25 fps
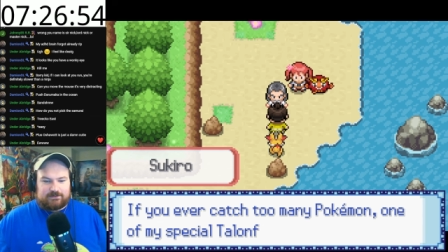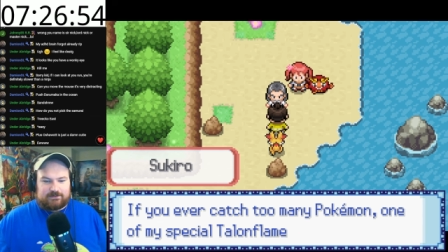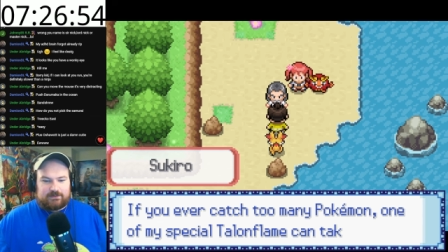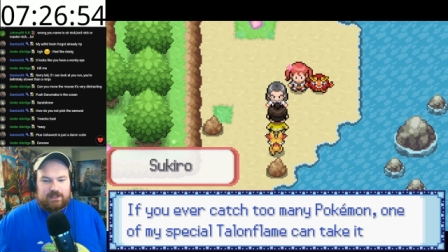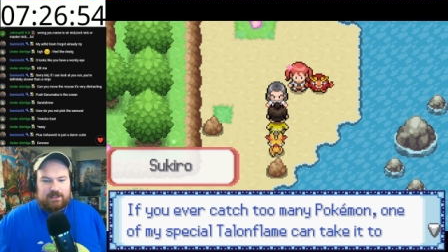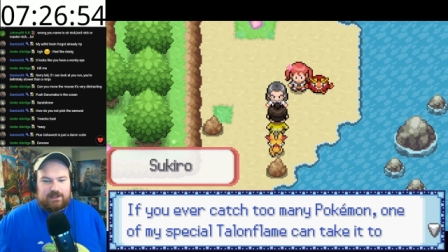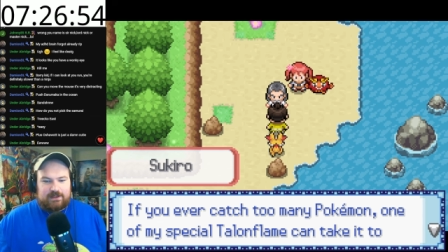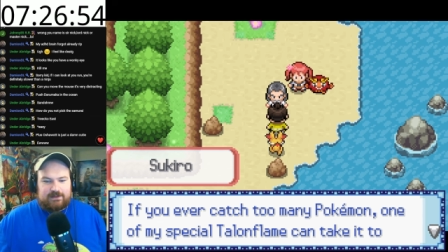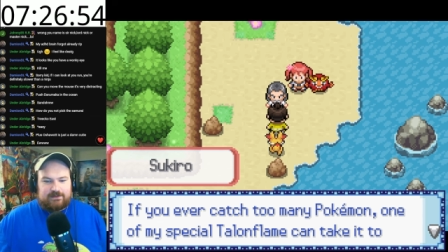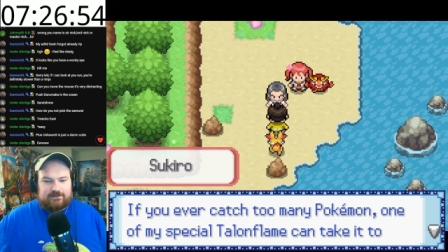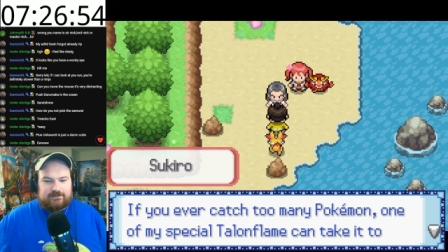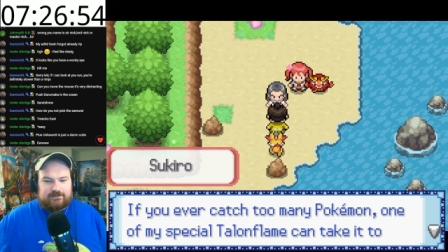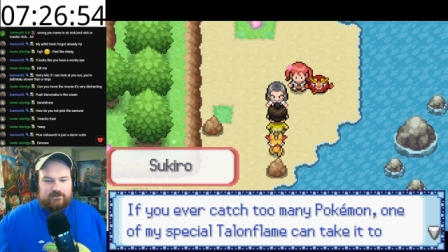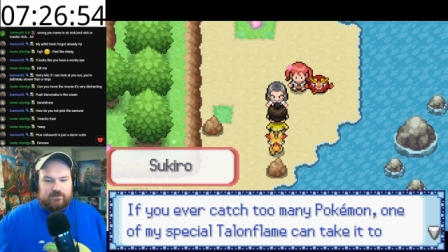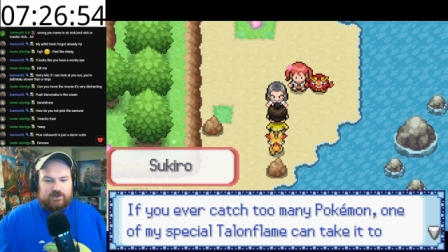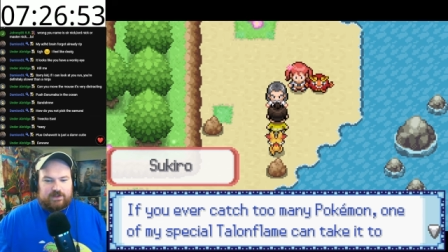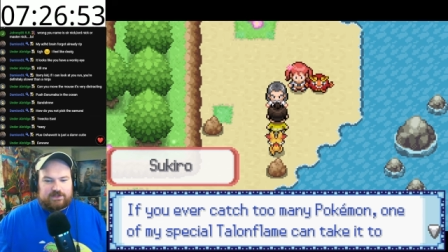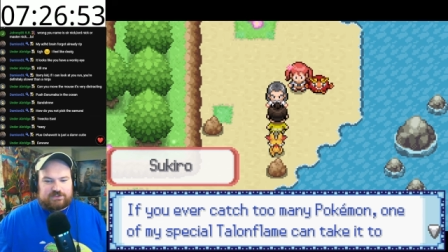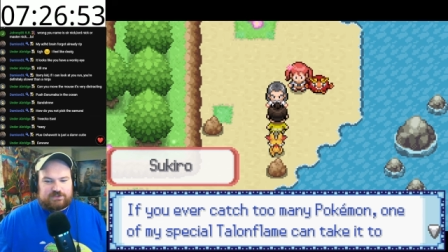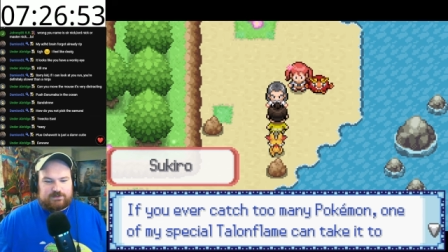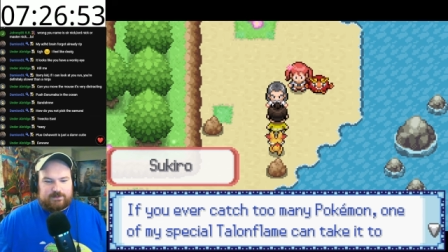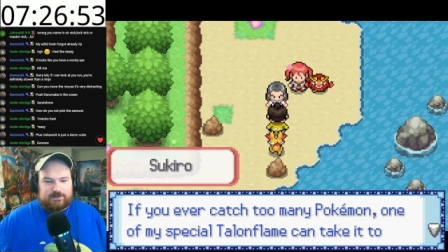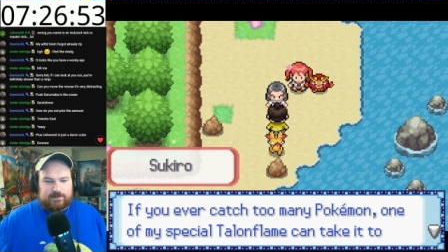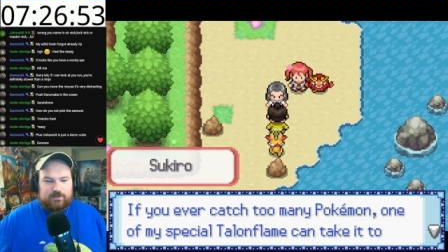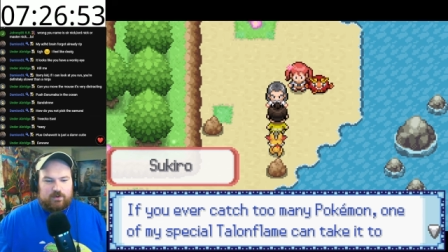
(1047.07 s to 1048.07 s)
If you ever
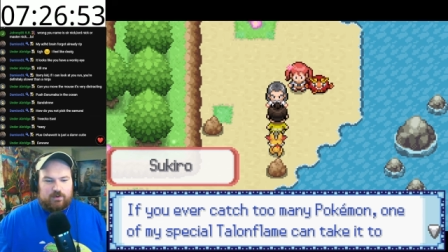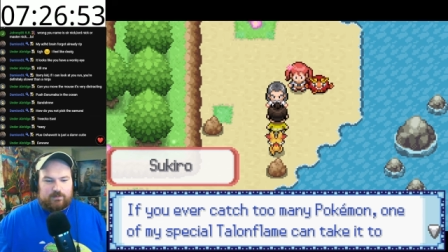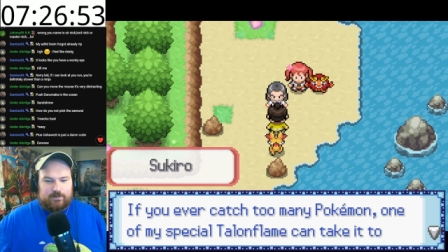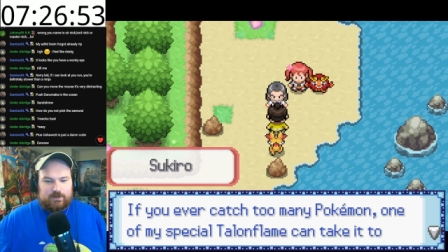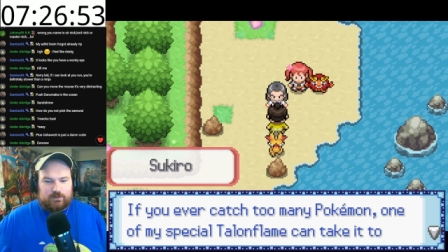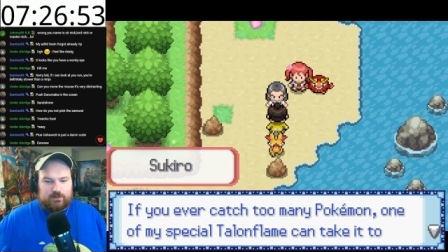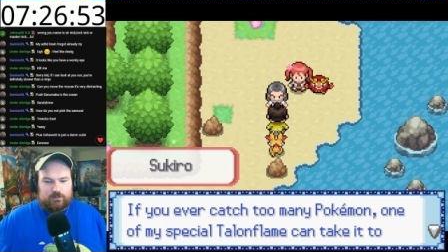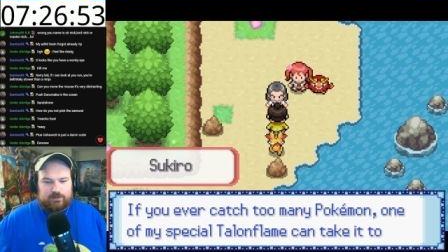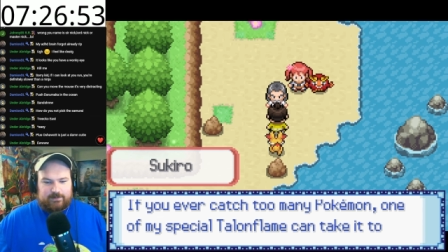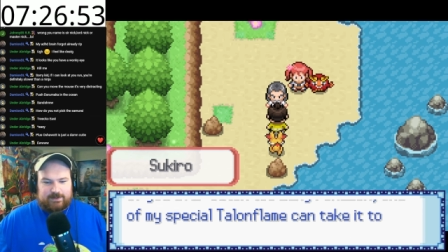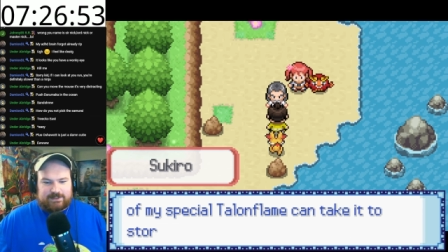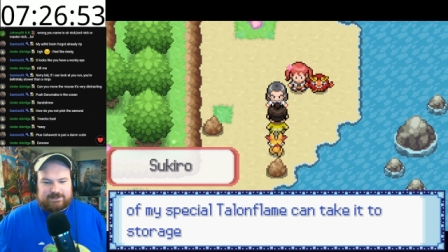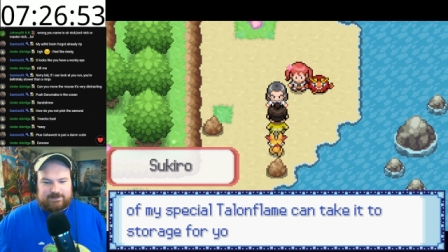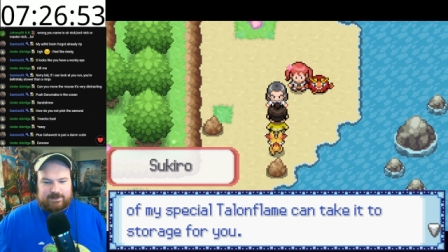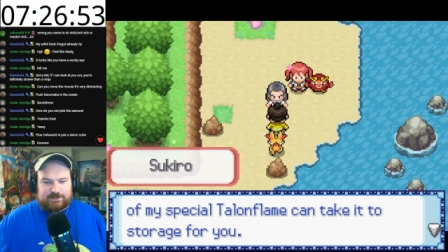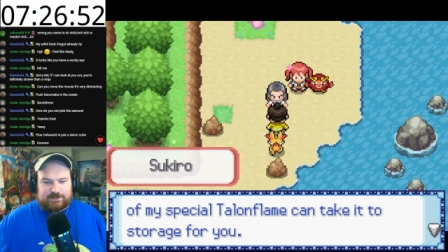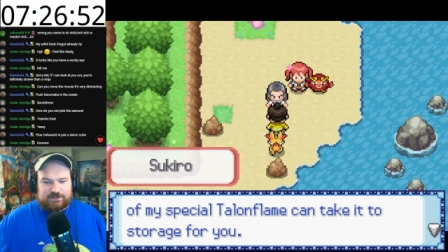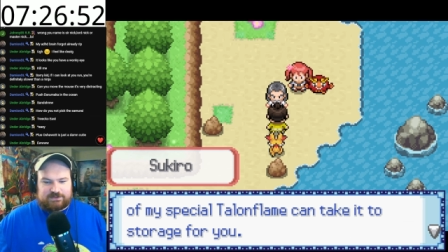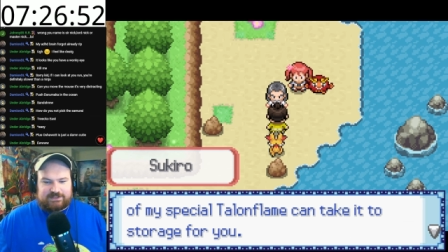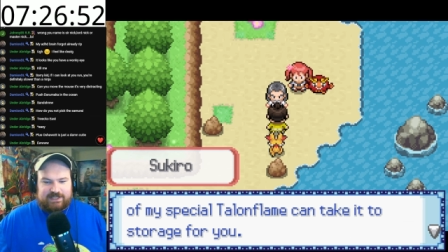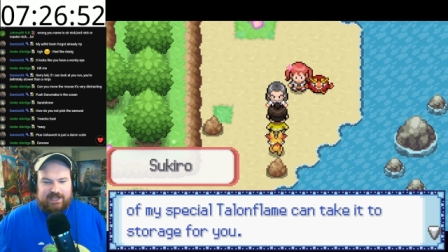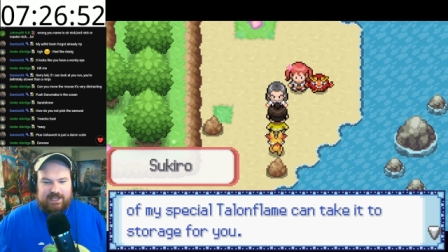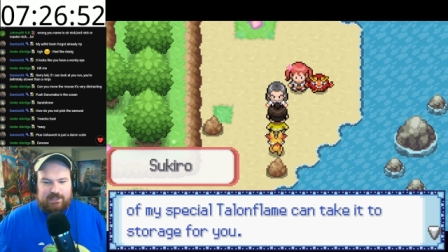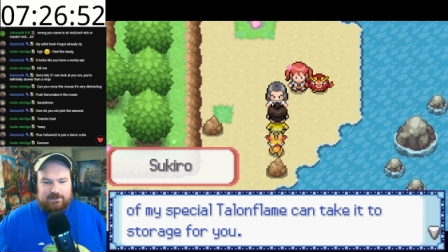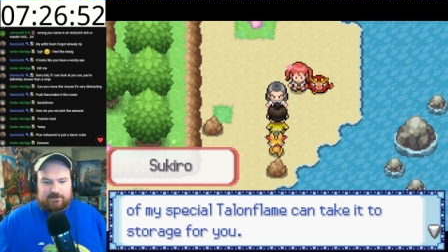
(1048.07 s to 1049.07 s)
catch a shiny Pokemon, one of my special
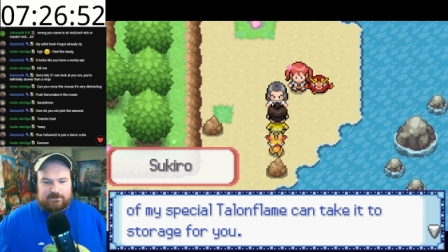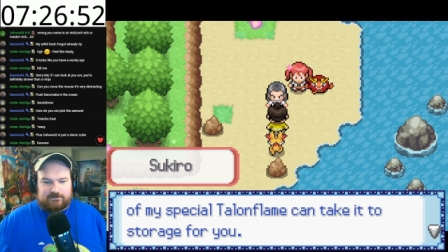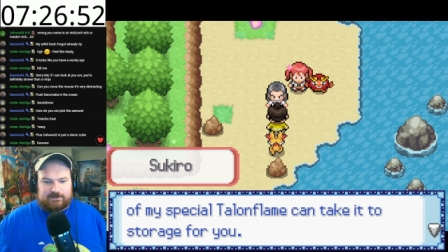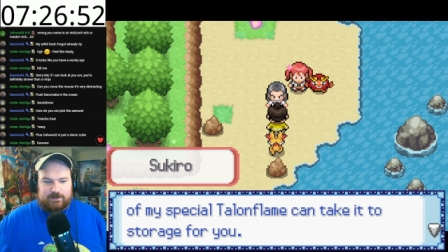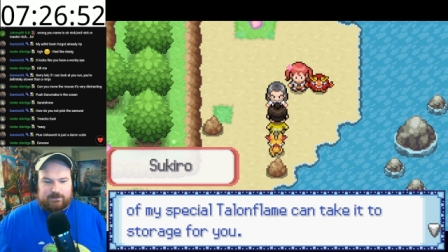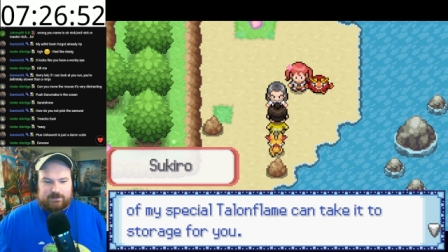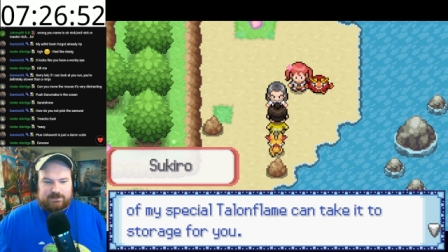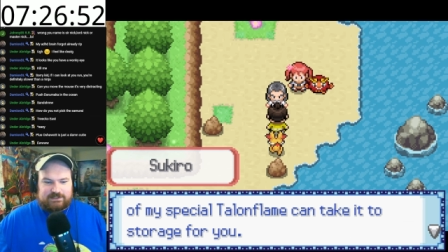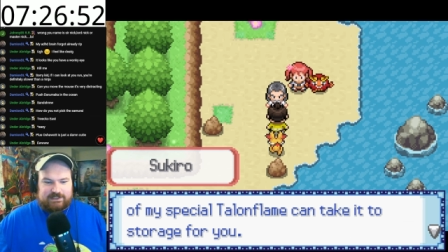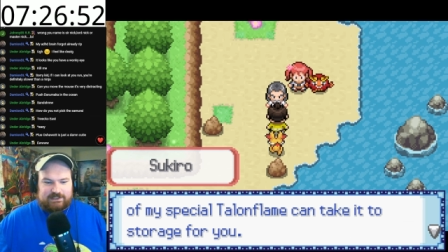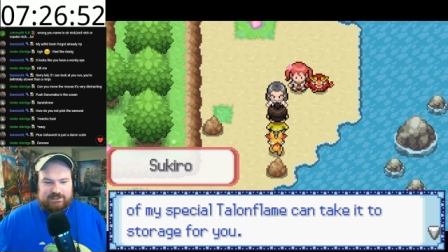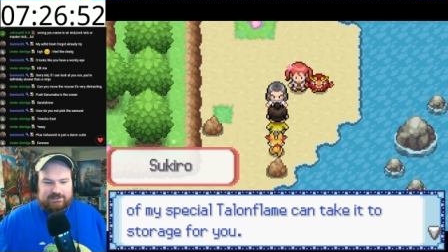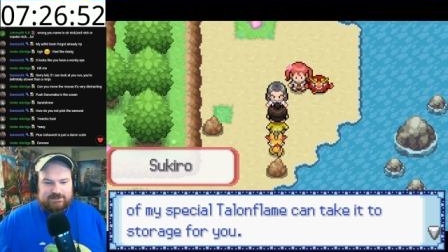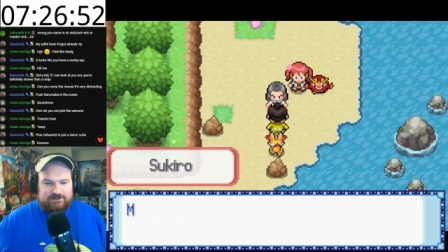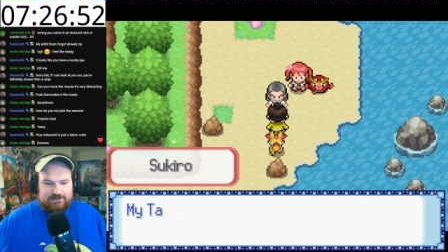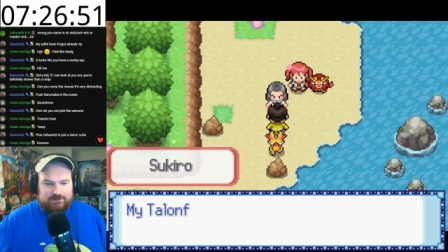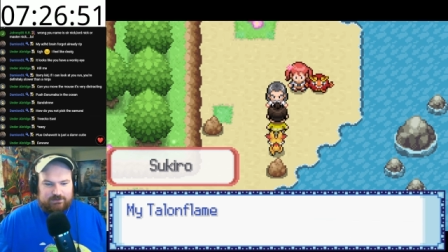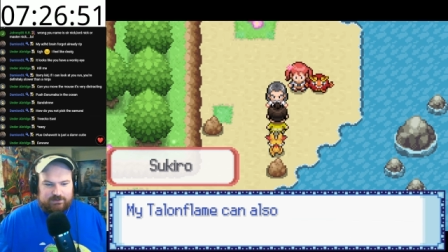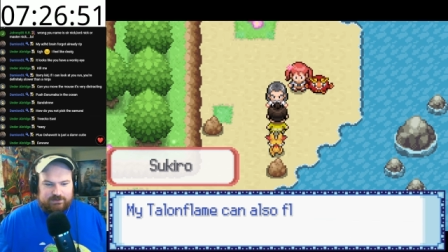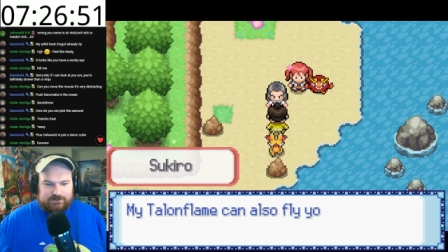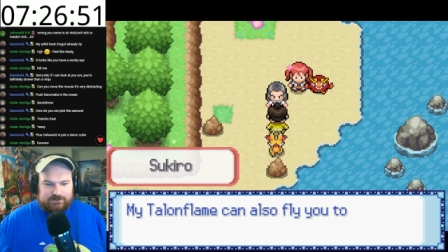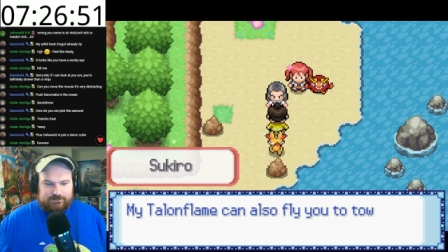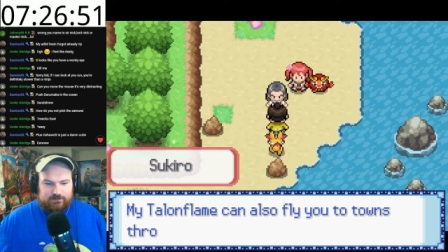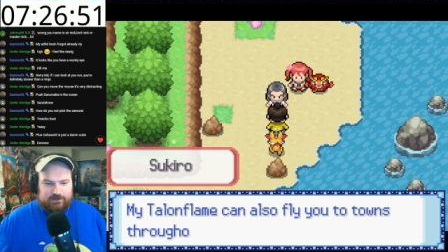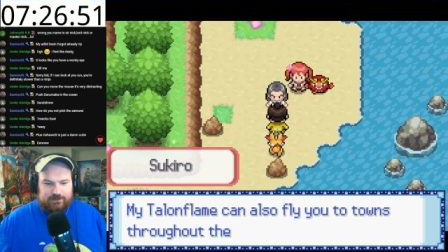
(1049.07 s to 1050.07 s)
Talonflame can take it to
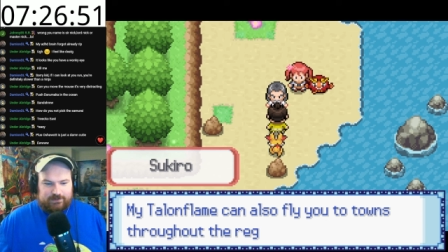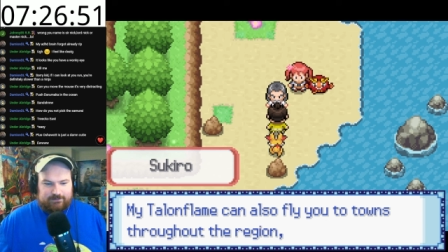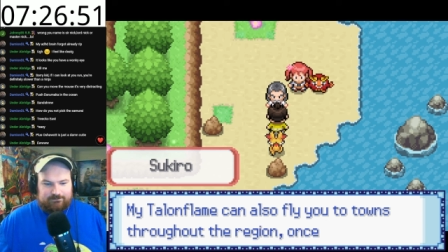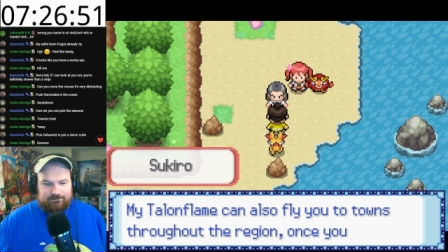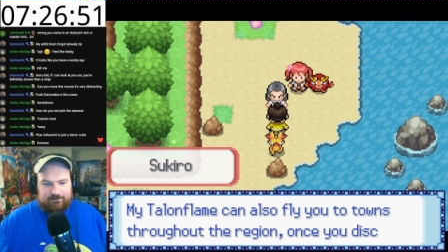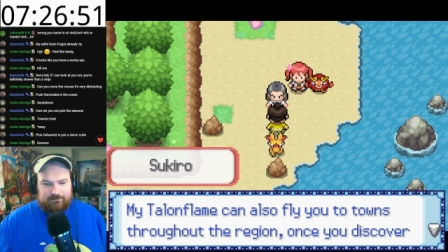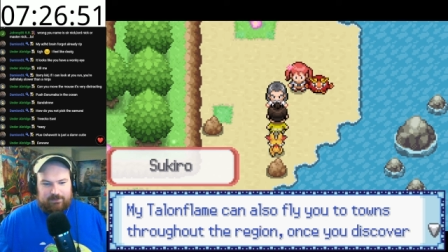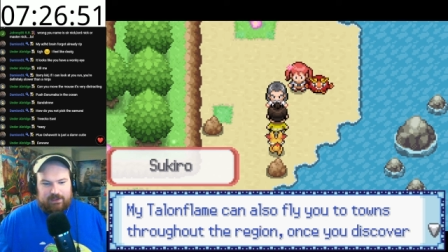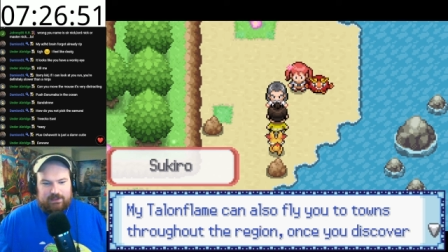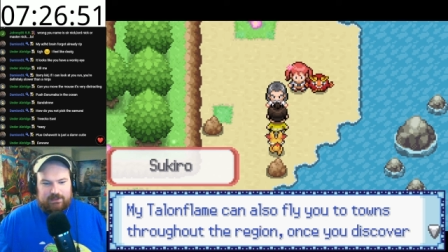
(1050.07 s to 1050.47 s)
storage for you.